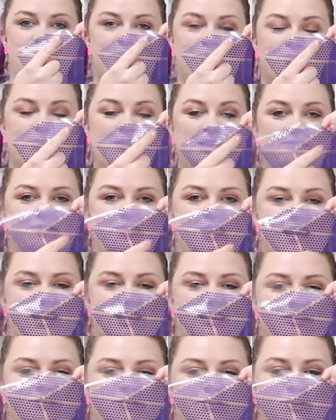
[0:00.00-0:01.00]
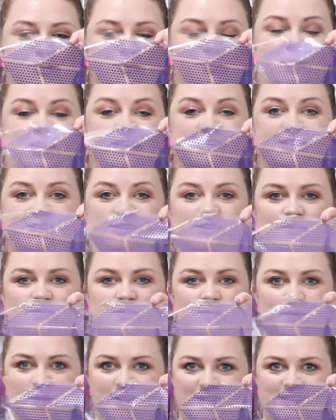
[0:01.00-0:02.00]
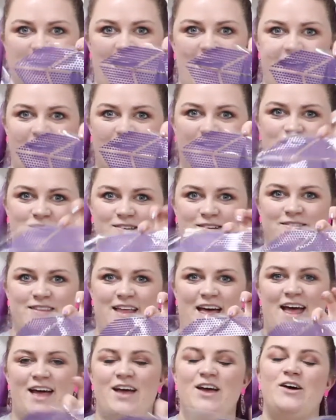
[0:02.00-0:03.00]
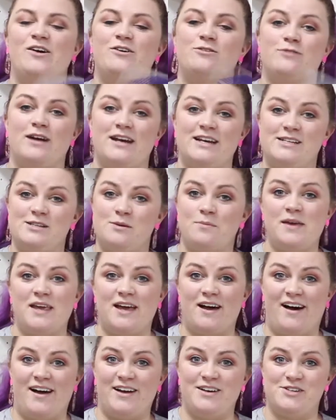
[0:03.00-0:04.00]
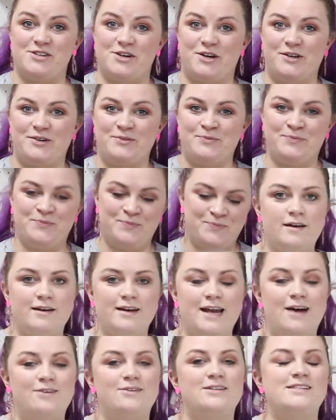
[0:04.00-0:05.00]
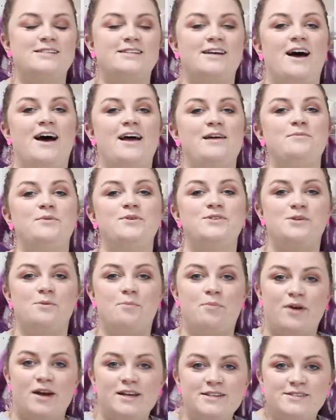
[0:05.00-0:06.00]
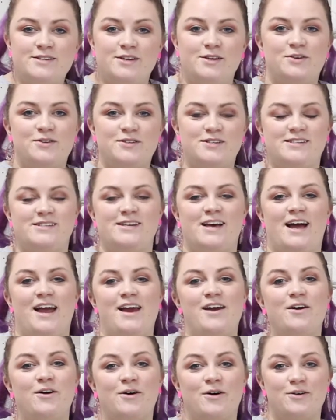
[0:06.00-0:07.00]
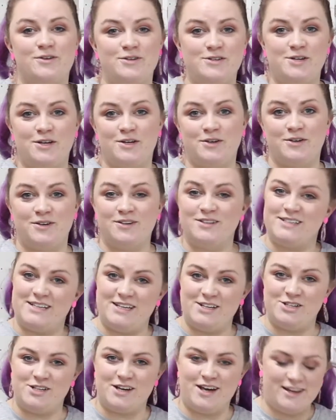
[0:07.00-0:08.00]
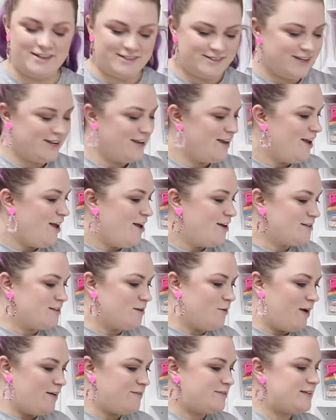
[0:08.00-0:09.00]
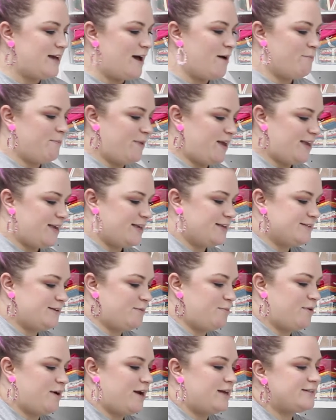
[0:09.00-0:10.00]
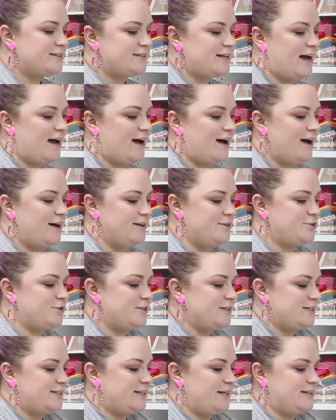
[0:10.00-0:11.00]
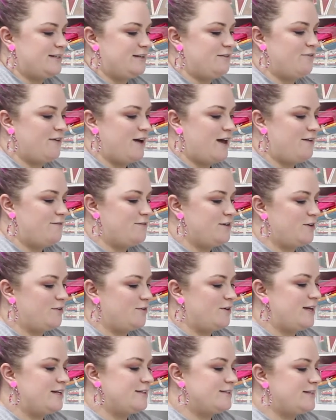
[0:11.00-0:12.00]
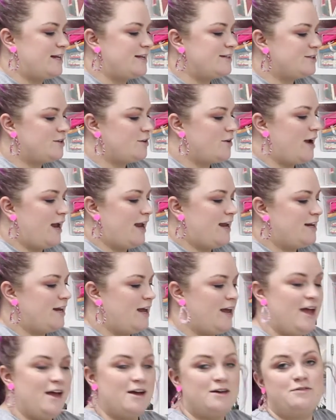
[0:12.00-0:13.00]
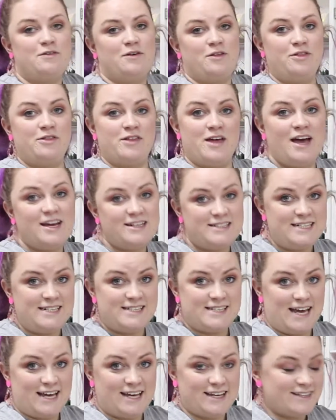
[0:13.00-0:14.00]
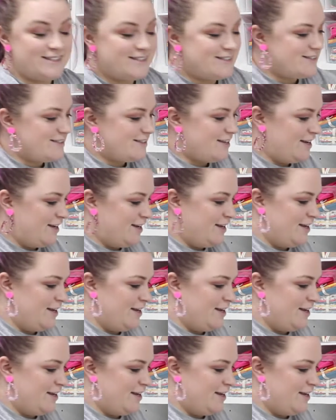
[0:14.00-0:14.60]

all of the individual pieces of the mosaic on there ready to be ironed on. Now it's time to press your design onto your t-shirt. So I've set up my easy press at 165 degrees centigrade for 30 seconds.